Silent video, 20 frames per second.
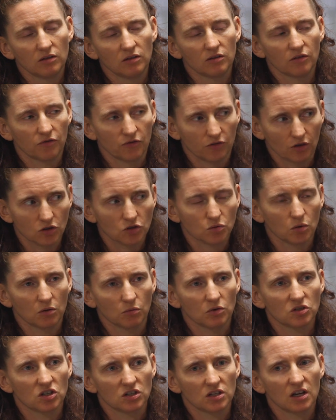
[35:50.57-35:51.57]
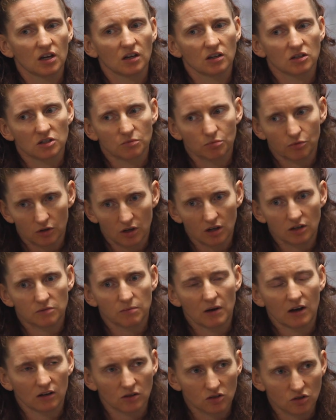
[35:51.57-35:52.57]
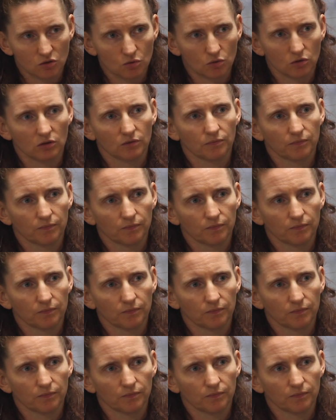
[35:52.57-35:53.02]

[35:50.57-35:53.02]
the first one we should take is to put kids back in school.